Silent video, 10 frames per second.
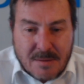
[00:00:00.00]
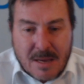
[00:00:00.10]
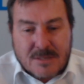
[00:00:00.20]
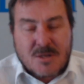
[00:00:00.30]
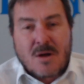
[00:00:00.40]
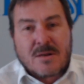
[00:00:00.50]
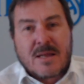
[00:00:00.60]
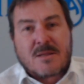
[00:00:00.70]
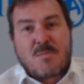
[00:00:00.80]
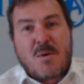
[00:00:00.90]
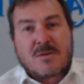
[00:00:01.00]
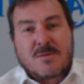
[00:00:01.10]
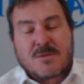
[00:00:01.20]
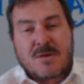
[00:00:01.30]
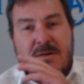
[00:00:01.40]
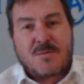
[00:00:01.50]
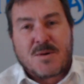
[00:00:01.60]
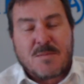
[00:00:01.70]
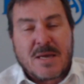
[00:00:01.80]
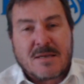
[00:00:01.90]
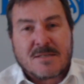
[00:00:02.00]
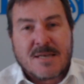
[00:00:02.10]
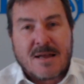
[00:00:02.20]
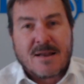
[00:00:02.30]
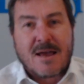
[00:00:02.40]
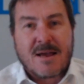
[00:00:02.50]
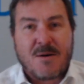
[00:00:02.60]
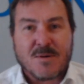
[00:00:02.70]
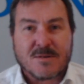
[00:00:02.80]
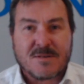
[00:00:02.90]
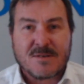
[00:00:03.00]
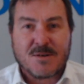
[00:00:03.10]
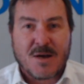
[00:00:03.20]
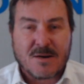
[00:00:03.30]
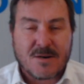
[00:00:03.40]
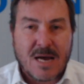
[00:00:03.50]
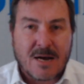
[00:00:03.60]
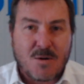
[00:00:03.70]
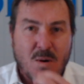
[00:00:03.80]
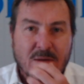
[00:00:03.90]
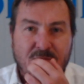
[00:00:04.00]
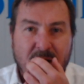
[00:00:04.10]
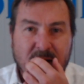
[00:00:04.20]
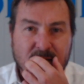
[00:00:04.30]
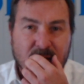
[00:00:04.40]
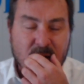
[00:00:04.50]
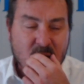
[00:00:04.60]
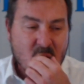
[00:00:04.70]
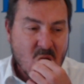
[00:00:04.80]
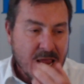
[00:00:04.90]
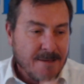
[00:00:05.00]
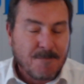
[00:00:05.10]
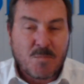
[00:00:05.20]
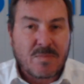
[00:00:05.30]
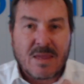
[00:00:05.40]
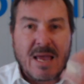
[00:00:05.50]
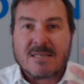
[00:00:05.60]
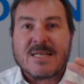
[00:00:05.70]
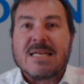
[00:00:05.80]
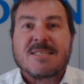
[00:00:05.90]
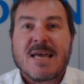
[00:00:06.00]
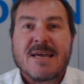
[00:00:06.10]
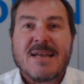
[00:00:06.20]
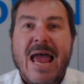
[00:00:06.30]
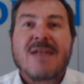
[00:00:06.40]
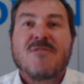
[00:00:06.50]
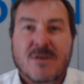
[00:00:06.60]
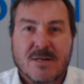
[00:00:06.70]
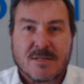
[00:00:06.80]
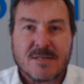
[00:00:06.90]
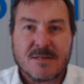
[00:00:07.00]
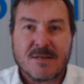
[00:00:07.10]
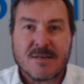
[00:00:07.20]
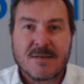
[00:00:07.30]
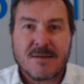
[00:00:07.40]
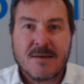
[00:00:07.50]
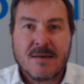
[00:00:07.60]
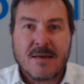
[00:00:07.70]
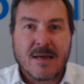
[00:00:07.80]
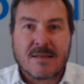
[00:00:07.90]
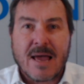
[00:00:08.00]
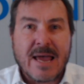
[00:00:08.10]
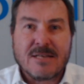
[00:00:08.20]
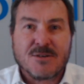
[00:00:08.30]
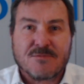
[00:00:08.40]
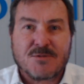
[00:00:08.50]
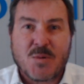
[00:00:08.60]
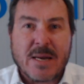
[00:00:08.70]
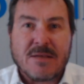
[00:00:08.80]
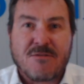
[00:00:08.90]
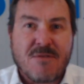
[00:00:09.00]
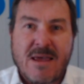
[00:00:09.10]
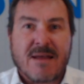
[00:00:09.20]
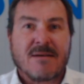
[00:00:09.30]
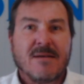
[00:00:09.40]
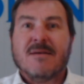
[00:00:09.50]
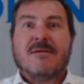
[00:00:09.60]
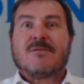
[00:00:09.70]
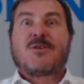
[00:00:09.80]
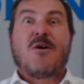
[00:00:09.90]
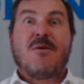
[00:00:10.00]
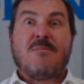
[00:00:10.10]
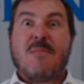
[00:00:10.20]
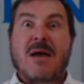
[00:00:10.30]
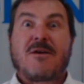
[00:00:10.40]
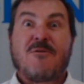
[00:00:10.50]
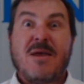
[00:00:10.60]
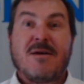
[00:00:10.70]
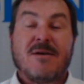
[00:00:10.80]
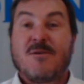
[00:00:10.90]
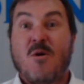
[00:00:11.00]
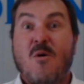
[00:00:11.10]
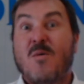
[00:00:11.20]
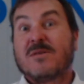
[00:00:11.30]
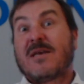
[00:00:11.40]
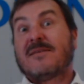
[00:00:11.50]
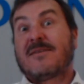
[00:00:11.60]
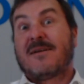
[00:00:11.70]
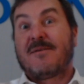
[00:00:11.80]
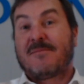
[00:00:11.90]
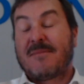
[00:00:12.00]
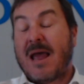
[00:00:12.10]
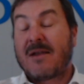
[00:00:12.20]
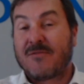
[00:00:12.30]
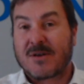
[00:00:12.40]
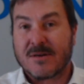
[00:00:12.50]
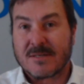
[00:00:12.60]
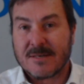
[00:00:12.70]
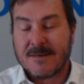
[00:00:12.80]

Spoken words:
started at the bottom, so I don't want to make it sound like I was, I qualified as let's say, an advocate at the age of 23, and so my career in law was as an advocate.